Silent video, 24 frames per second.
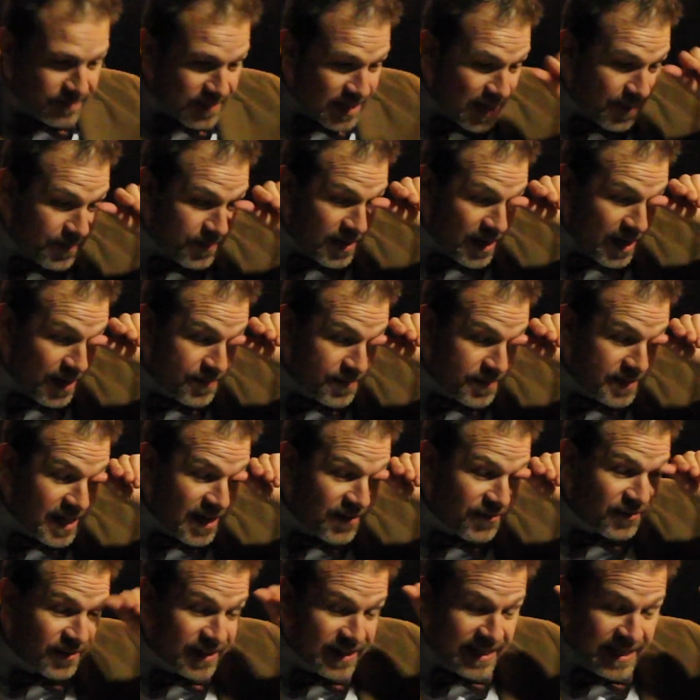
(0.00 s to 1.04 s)
I'm
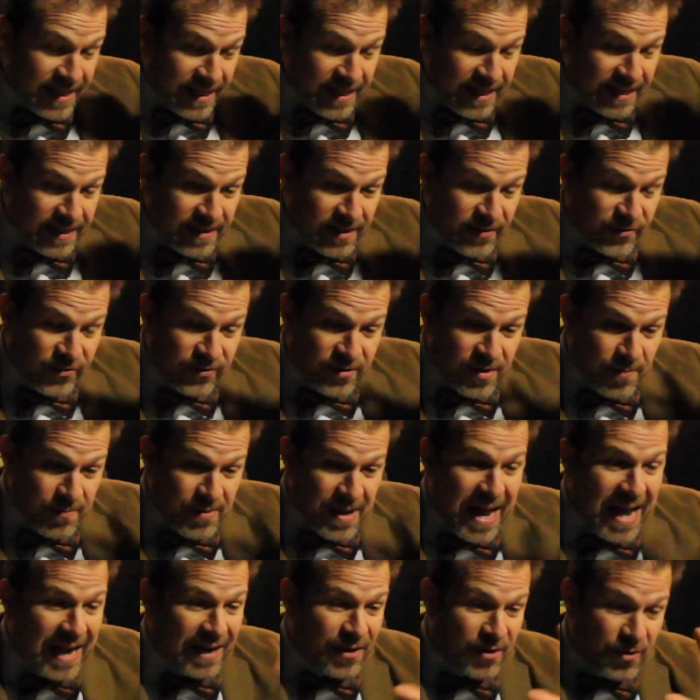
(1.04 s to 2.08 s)
definitely getting this
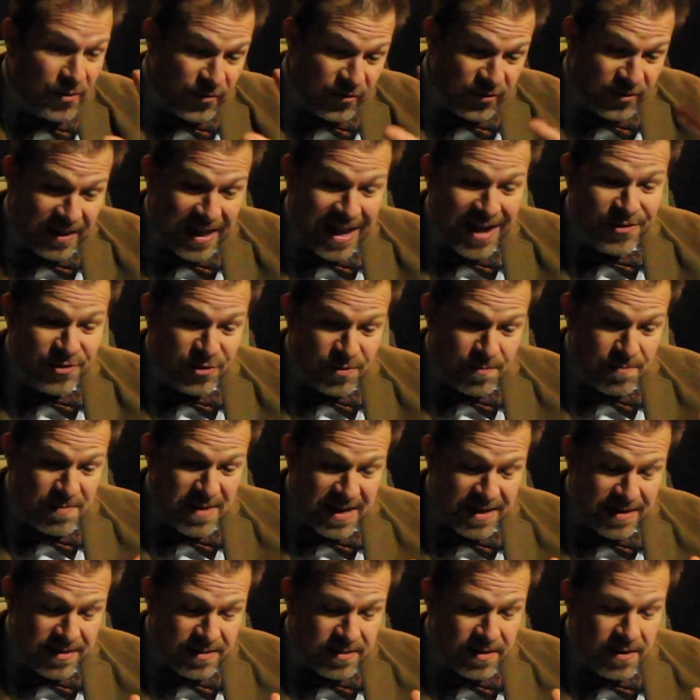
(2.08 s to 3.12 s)
tobacco slash
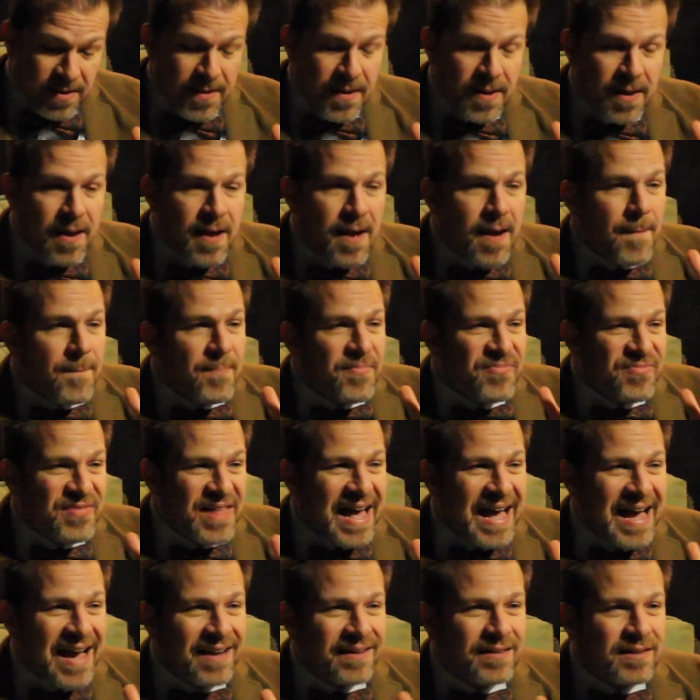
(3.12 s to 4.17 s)
mint
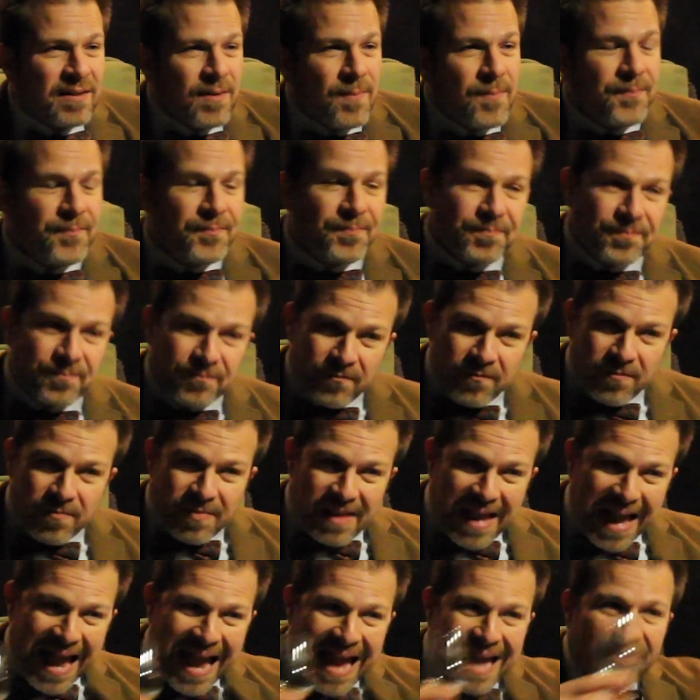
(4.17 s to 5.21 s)
that
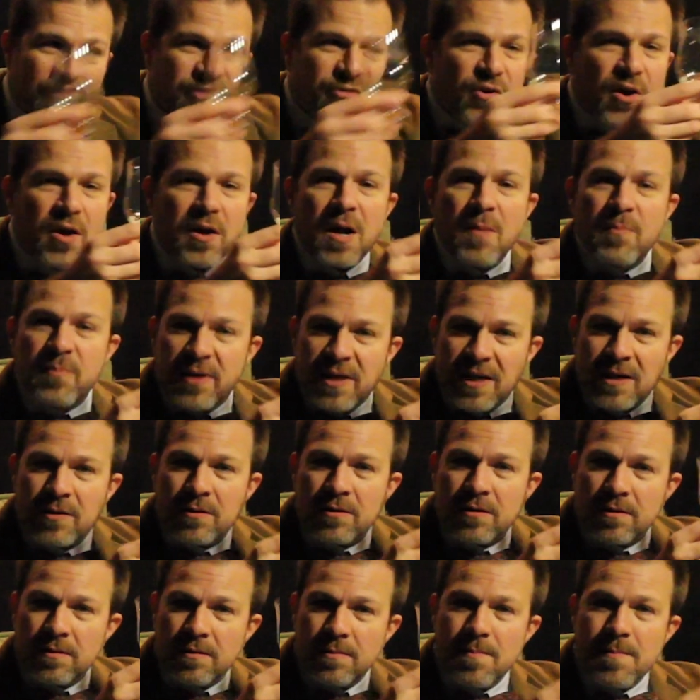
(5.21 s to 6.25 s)
hangs on up
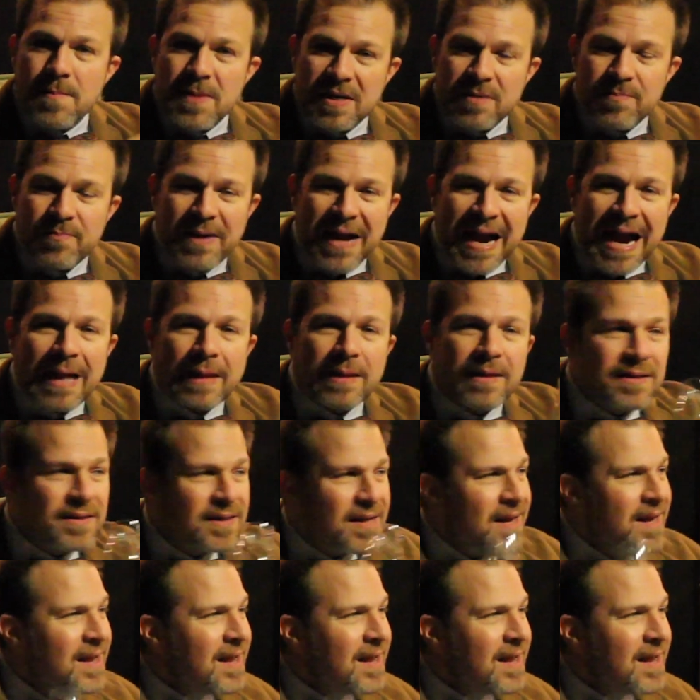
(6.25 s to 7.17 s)
here mid palate.